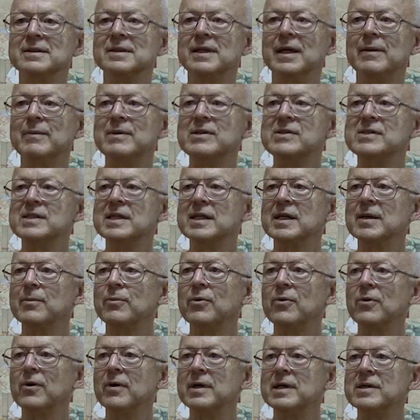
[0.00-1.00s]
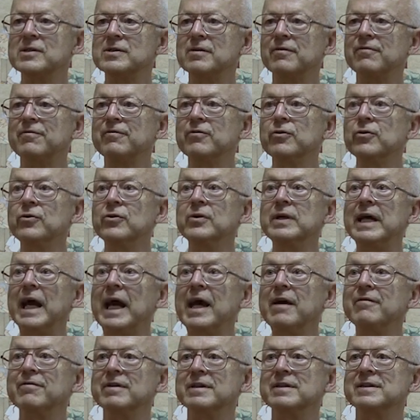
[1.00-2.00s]
I mean, Singapore is a food
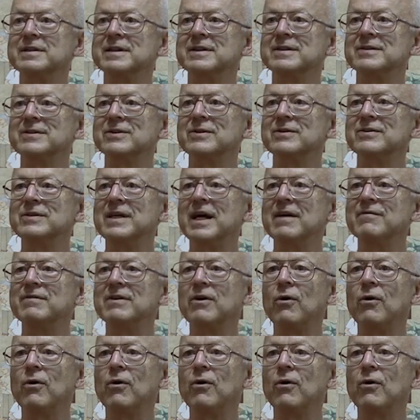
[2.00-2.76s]
haven. You know, you have